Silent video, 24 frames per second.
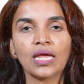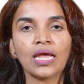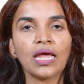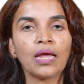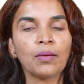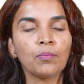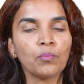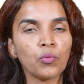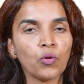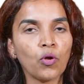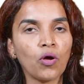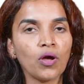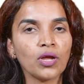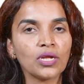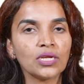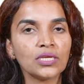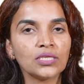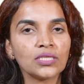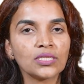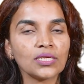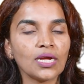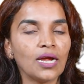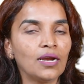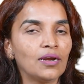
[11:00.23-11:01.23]

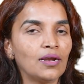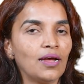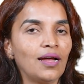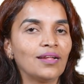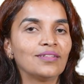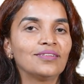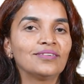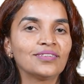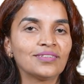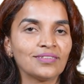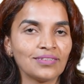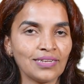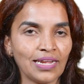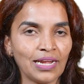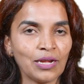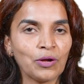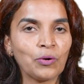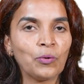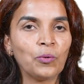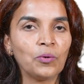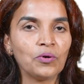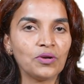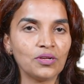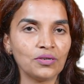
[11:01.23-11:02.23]
employees and other
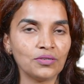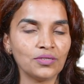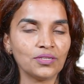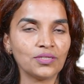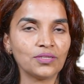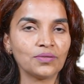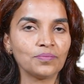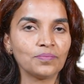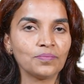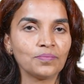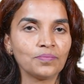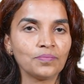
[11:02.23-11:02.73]
stakeholders.